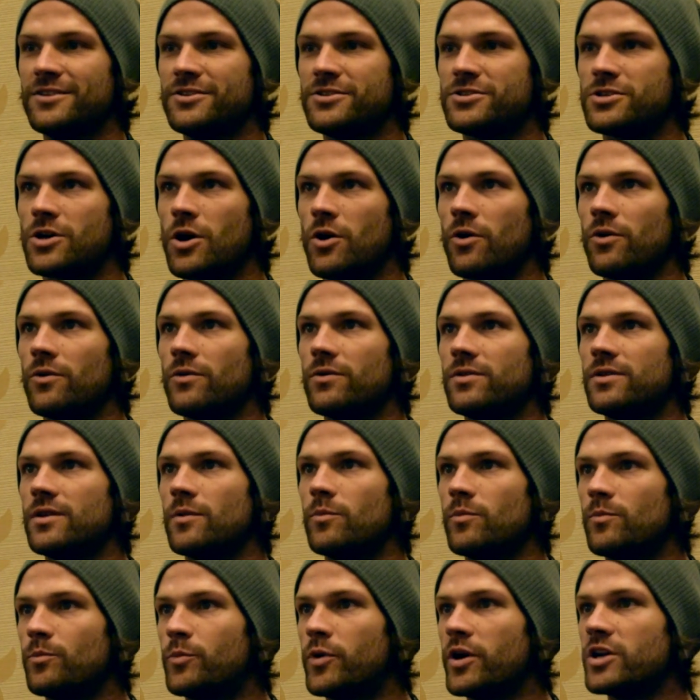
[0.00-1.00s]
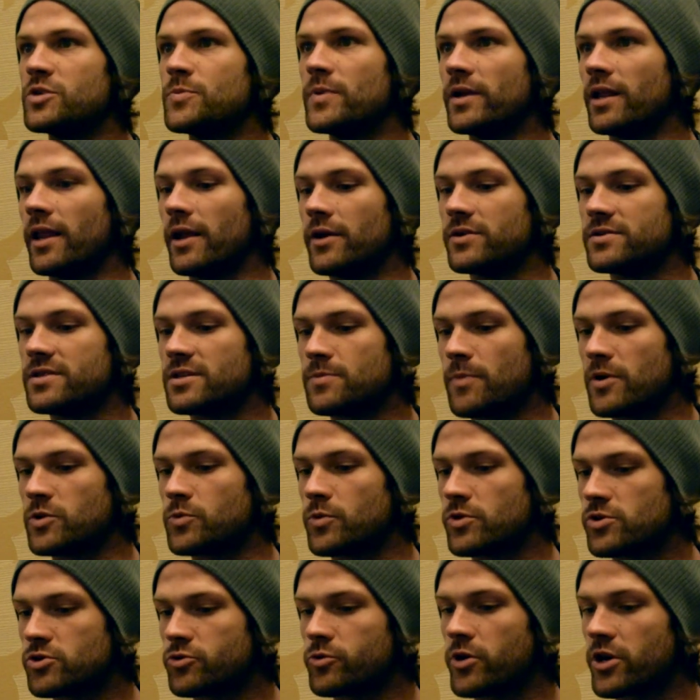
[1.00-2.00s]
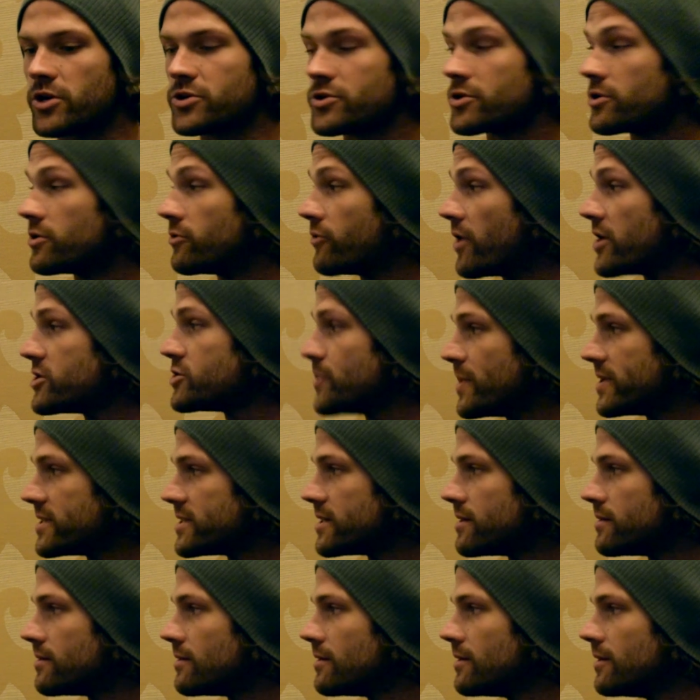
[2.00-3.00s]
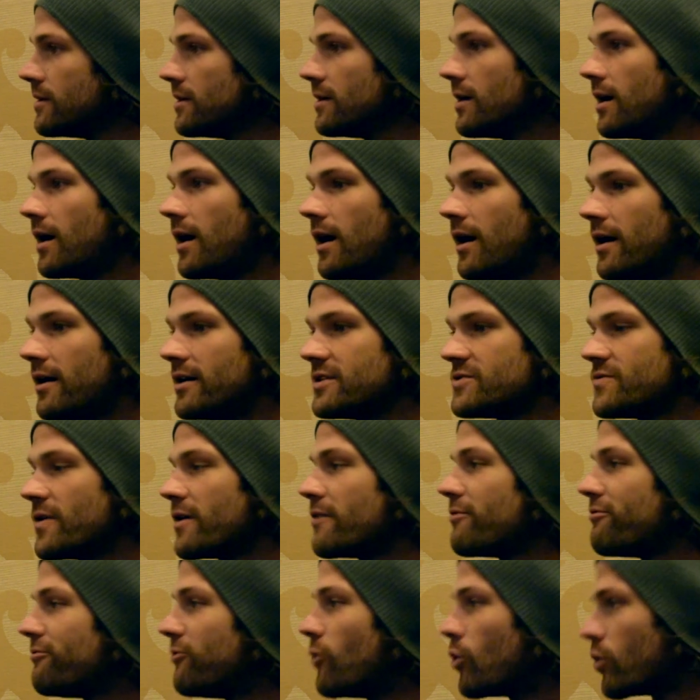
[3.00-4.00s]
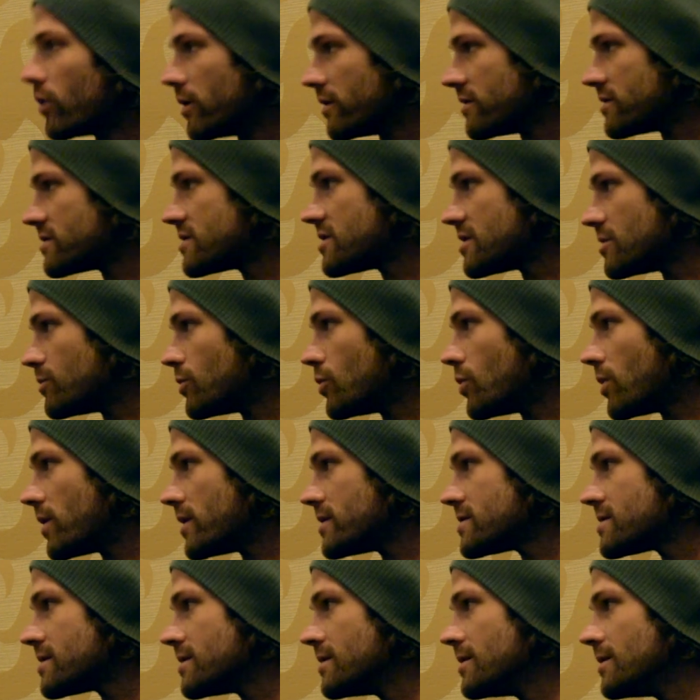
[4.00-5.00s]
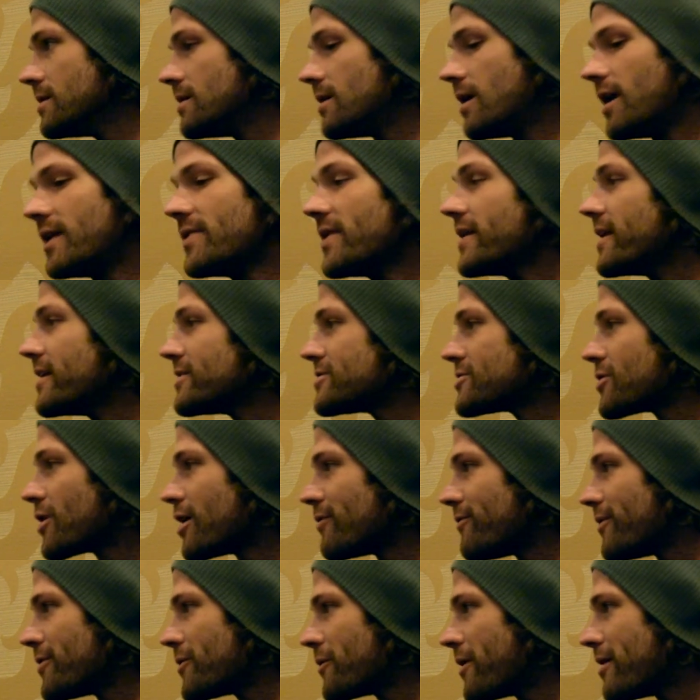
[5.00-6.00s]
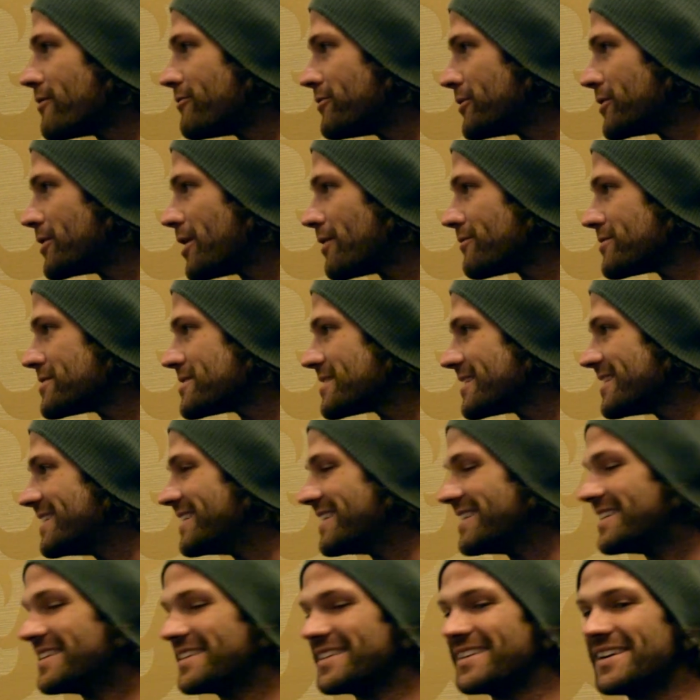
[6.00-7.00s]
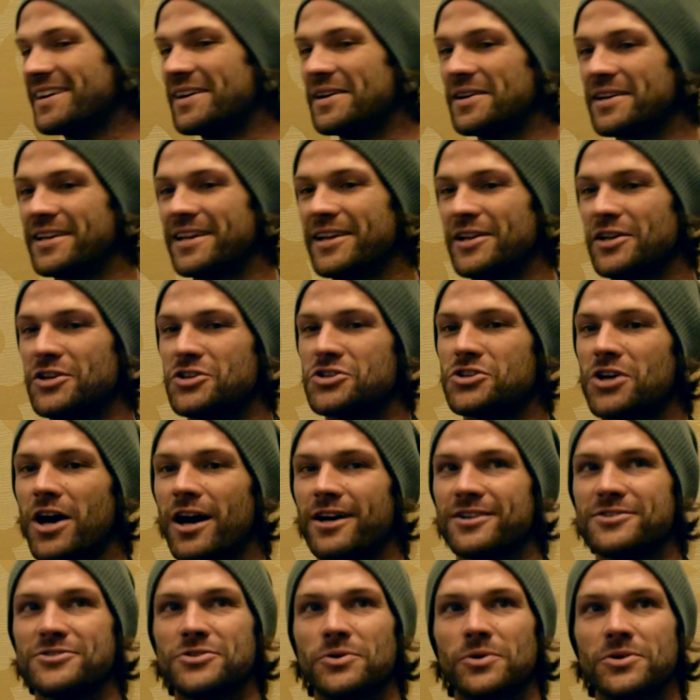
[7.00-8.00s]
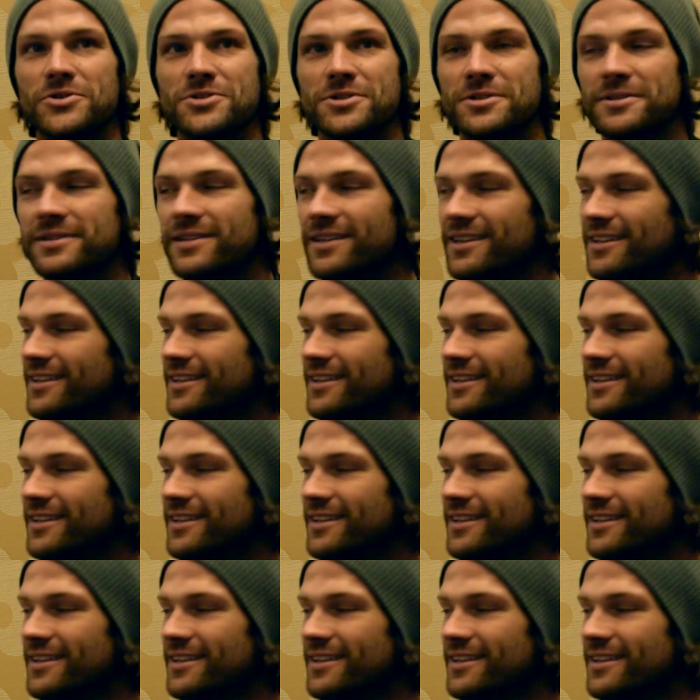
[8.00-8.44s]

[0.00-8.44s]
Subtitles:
So the British men of letters is much more structured and regimented. It's very foreign to the boys. And they didn't start off on the right foot, obviously, getting shot and tortured.